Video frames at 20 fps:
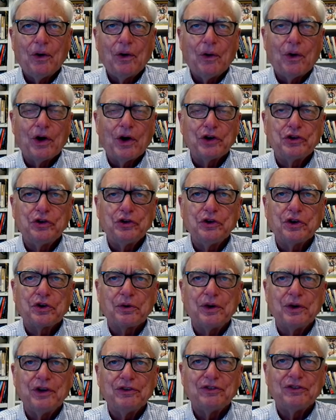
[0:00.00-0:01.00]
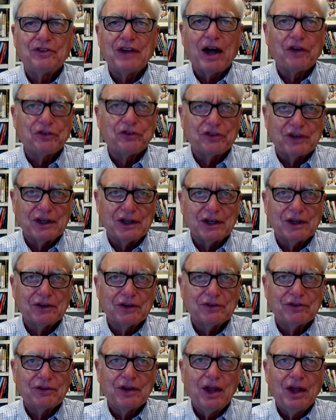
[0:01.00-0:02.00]
or 2 degrees
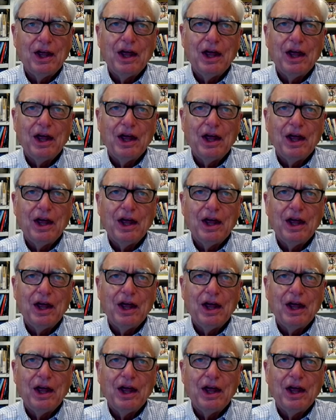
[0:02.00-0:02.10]
Celsius,